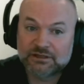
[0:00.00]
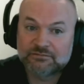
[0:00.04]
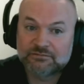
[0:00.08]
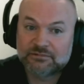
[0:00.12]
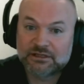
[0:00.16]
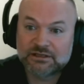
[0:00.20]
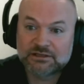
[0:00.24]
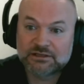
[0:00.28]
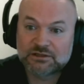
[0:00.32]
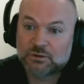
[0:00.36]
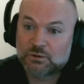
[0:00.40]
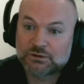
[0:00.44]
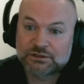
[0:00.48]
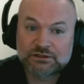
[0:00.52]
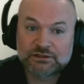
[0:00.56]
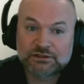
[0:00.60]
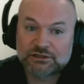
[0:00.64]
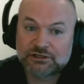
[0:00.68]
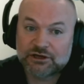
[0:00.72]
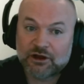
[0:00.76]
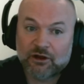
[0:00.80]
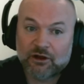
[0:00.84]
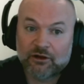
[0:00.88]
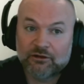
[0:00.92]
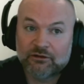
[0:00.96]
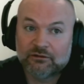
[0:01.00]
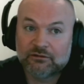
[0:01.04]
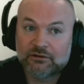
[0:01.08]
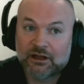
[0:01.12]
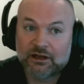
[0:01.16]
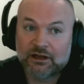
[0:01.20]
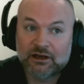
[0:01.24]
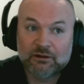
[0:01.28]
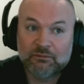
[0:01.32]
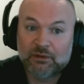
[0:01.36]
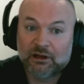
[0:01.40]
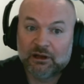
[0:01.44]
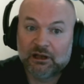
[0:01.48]
this horse has shown
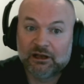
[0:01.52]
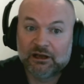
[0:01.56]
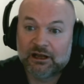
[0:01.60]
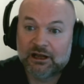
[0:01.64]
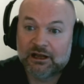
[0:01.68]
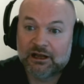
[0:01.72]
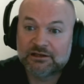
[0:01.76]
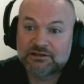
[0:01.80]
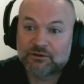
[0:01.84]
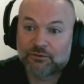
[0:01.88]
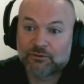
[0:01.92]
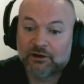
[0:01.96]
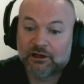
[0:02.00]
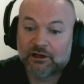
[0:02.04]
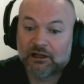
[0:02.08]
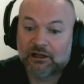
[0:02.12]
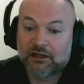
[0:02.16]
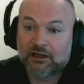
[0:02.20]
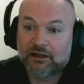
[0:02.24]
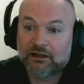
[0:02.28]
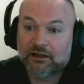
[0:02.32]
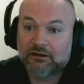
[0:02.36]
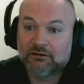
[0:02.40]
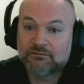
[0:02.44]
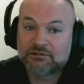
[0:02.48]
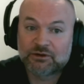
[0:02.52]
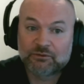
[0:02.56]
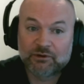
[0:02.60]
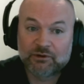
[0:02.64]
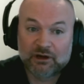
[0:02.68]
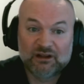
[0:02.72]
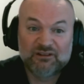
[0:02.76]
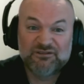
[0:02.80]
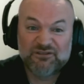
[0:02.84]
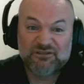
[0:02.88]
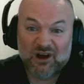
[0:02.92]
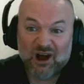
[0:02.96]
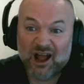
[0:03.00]
an ability to
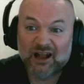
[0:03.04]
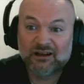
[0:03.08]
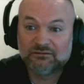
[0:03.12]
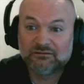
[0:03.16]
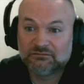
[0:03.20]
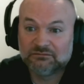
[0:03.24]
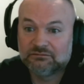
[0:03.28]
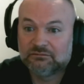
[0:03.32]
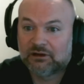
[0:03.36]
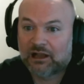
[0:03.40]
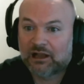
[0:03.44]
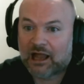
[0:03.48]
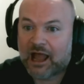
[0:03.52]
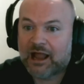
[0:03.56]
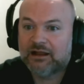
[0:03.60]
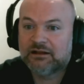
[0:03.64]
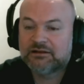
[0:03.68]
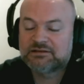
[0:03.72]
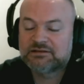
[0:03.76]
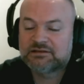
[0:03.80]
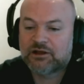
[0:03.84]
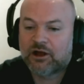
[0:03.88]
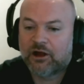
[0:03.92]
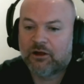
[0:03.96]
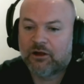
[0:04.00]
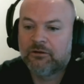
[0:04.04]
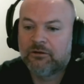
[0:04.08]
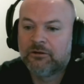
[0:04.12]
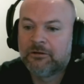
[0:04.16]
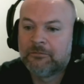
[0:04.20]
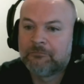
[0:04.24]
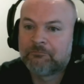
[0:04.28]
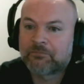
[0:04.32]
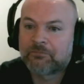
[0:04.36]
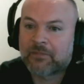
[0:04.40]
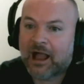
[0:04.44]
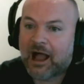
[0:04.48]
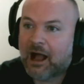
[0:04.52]
really fight late. So
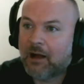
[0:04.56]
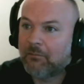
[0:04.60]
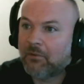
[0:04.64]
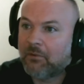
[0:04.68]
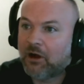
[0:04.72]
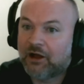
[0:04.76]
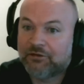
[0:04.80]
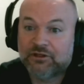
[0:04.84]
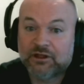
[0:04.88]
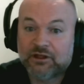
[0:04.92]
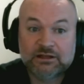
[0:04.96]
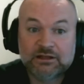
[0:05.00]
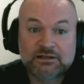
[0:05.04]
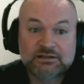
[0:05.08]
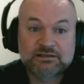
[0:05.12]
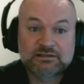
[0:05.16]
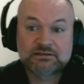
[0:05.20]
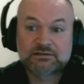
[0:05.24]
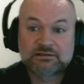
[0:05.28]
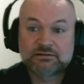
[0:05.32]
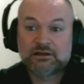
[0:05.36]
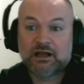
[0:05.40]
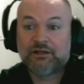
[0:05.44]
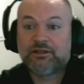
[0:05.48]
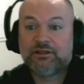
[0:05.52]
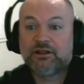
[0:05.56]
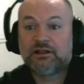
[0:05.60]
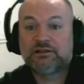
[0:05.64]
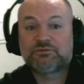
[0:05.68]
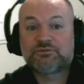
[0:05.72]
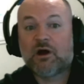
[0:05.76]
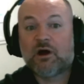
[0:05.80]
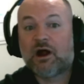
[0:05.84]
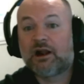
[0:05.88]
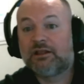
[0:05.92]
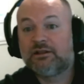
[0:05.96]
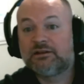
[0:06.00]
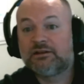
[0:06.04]
I think it's
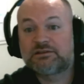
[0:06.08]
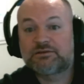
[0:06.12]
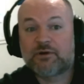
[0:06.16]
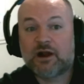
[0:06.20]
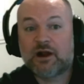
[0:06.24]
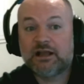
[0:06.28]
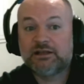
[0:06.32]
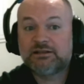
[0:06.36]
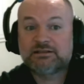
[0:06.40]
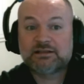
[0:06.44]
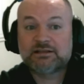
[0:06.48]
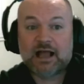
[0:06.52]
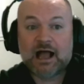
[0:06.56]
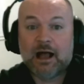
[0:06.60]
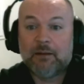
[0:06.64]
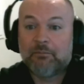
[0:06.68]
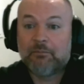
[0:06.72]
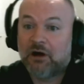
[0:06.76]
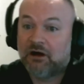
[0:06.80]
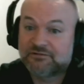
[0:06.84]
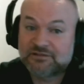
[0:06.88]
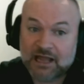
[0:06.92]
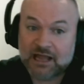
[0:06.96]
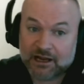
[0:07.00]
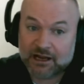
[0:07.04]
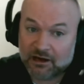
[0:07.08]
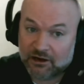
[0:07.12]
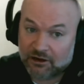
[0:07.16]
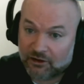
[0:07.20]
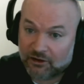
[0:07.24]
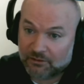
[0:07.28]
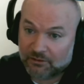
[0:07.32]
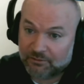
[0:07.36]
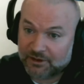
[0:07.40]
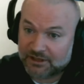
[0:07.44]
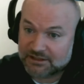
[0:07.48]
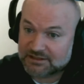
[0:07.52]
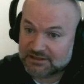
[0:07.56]
right in this race. I've taken an
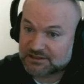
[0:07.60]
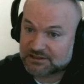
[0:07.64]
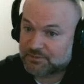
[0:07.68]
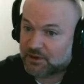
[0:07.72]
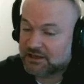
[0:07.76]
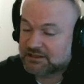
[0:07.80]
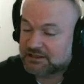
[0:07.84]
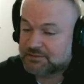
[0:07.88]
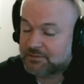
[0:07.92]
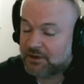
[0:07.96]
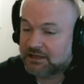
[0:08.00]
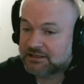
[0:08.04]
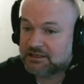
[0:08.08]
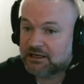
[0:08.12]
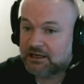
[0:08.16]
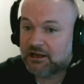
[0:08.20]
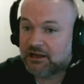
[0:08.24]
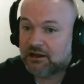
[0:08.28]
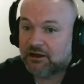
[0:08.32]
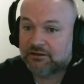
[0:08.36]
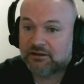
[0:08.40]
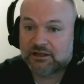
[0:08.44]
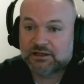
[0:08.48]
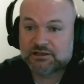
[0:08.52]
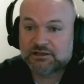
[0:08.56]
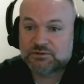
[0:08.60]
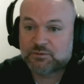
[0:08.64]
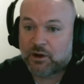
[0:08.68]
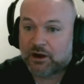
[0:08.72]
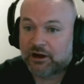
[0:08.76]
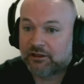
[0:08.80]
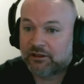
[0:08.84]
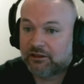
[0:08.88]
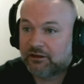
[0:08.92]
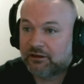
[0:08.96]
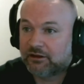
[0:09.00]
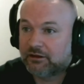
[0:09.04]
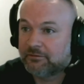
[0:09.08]
early pick, Spice Martini. I think
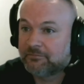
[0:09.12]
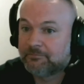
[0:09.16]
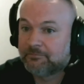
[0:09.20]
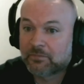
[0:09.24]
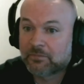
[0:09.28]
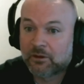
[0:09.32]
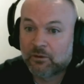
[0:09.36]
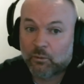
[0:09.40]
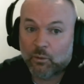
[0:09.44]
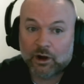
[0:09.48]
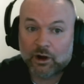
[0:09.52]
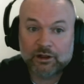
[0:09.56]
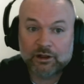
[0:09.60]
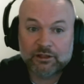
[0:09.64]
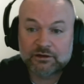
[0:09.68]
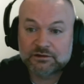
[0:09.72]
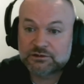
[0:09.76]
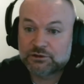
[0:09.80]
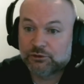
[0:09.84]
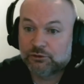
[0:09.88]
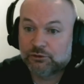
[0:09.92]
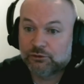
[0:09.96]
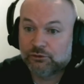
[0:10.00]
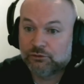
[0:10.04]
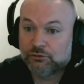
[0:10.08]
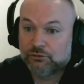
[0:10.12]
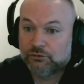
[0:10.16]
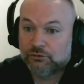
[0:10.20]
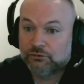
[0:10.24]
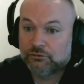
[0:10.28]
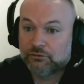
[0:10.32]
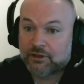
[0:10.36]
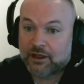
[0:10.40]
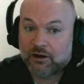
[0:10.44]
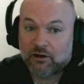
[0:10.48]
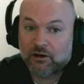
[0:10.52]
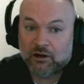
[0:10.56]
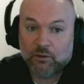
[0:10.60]
it's one of the
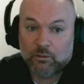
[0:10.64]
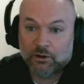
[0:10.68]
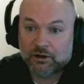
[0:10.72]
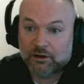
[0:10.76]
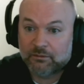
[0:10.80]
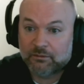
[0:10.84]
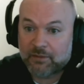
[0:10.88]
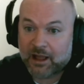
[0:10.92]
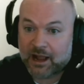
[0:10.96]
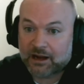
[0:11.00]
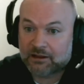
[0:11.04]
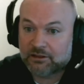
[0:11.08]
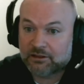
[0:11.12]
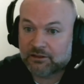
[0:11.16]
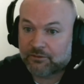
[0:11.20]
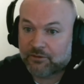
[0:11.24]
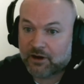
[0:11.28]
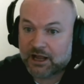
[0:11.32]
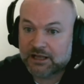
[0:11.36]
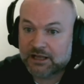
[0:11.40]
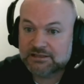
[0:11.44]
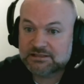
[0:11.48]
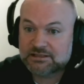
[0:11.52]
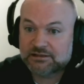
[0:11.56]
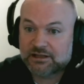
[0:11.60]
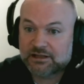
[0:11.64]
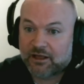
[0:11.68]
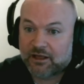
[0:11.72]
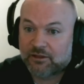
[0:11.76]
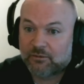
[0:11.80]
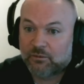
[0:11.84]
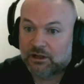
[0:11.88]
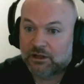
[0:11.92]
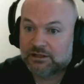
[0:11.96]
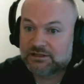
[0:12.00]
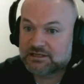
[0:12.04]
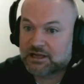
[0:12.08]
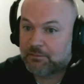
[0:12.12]
two that I want to back in the race, and the
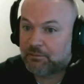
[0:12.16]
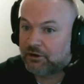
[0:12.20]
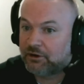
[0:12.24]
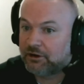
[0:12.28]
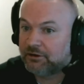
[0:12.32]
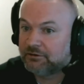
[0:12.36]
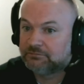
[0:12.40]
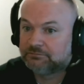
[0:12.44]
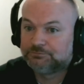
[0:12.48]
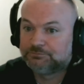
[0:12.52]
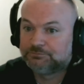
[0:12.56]
other one's Emirate.